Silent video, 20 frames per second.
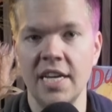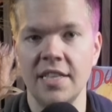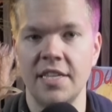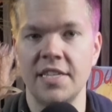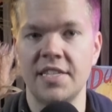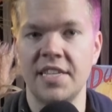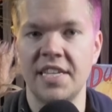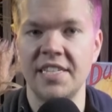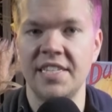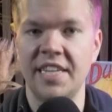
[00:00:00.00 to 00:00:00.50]

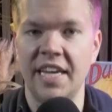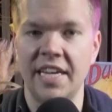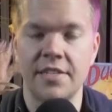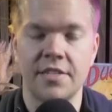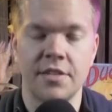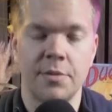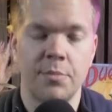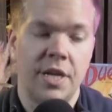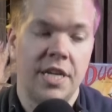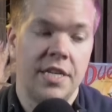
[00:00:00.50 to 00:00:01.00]
This can take
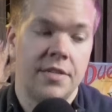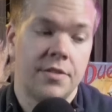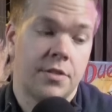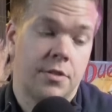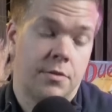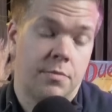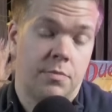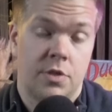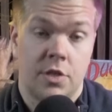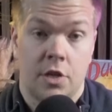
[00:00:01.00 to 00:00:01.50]
somebody's
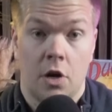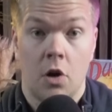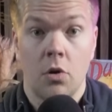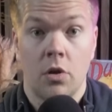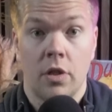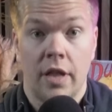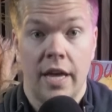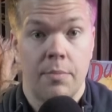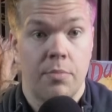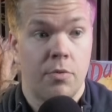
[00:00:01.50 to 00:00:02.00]
Skull
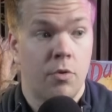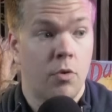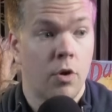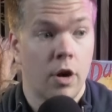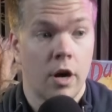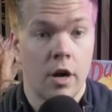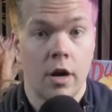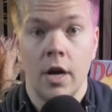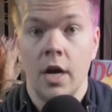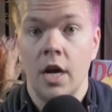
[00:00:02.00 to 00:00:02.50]
Clamp
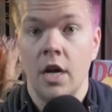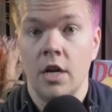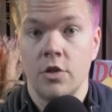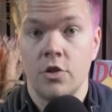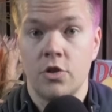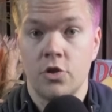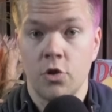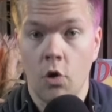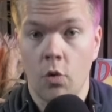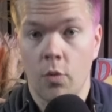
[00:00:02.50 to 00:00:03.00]
or
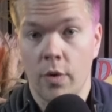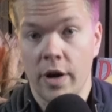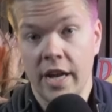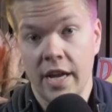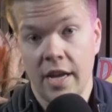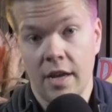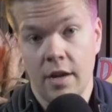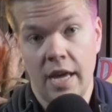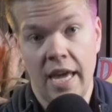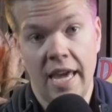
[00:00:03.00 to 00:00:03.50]
Soul Ring,